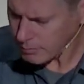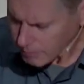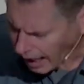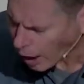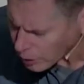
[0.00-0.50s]

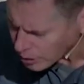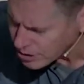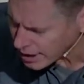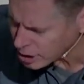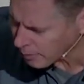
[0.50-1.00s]
how can you
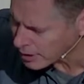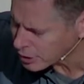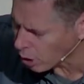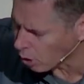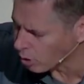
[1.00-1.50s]
say to my
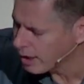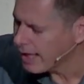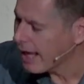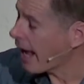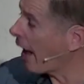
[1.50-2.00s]
soul,
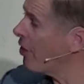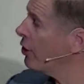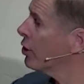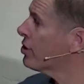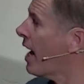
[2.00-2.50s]
and then
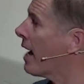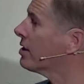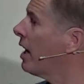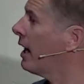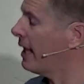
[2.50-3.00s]
your text
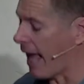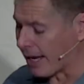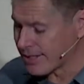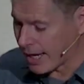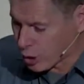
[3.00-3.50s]
likely
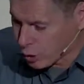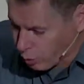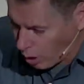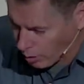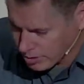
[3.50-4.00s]
has a
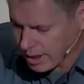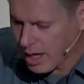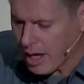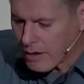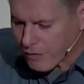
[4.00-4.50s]
quote,
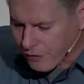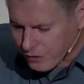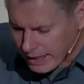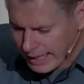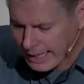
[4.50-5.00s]

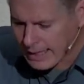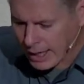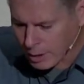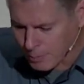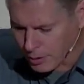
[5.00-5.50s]
flee like
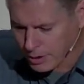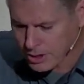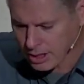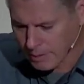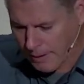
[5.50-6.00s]
a bird
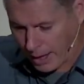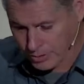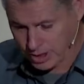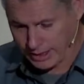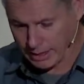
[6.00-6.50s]
to the
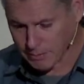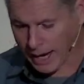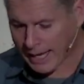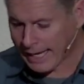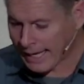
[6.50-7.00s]
mountain. And my
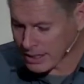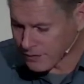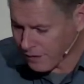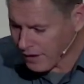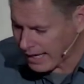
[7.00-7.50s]

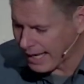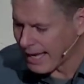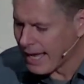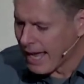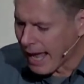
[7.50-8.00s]
ESV
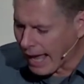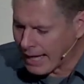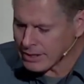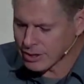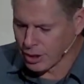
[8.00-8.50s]

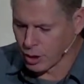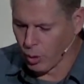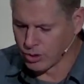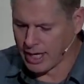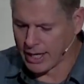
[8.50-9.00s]
ends the
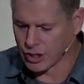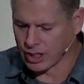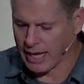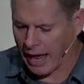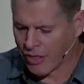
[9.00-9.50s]
quotation
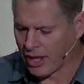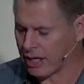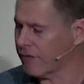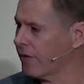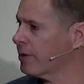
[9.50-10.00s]
at the end of
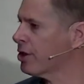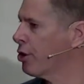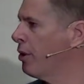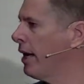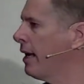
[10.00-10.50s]
verse 3.